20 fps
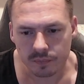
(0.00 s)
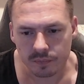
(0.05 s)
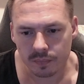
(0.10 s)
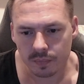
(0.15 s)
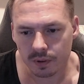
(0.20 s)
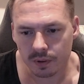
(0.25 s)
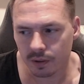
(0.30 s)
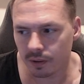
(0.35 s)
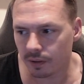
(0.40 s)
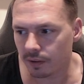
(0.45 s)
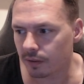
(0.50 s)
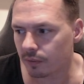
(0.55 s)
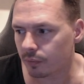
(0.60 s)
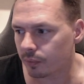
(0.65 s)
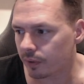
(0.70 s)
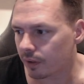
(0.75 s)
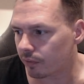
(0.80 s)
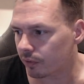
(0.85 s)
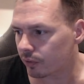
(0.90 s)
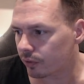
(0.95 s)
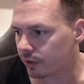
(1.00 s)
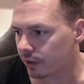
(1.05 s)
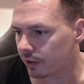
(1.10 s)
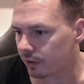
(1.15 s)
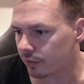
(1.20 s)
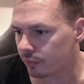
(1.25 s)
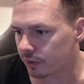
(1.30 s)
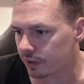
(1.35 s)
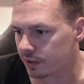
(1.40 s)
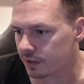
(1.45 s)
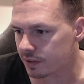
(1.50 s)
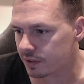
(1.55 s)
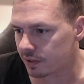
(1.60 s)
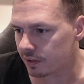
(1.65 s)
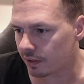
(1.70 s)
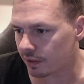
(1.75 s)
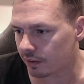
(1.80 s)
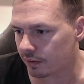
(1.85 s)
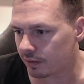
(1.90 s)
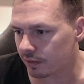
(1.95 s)
And if we have a look here, we can see
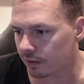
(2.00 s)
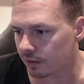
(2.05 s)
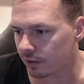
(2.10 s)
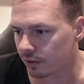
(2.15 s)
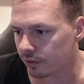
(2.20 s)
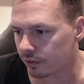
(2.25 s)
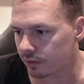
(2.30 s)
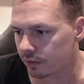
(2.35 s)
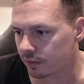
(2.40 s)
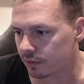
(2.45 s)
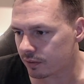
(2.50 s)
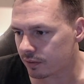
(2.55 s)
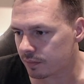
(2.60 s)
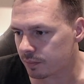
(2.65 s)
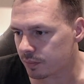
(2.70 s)
that the current